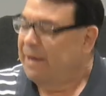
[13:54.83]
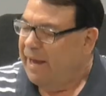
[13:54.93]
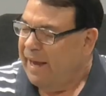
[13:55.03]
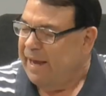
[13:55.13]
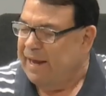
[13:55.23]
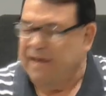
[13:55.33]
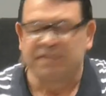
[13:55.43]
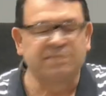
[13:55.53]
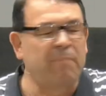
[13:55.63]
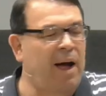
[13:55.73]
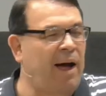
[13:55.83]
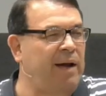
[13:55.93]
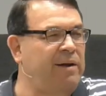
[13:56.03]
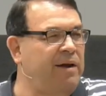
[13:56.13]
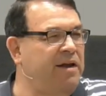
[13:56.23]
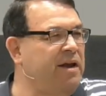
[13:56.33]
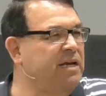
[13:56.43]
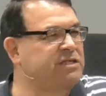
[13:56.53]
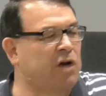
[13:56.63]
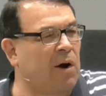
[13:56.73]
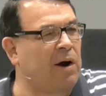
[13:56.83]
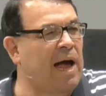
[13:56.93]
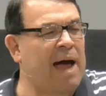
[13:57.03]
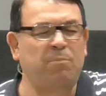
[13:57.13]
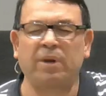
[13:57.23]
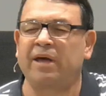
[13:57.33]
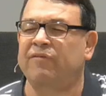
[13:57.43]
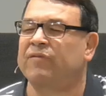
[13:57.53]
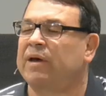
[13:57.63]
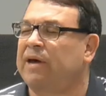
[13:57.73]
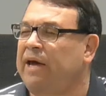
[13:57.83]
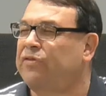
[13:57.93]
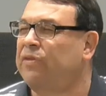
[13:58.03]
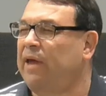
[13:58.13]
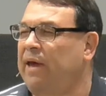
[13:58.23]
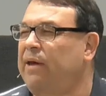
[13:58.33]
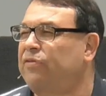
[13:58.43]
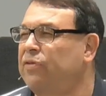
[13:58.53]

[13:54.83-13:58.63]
In his mind and in his heart, I believe he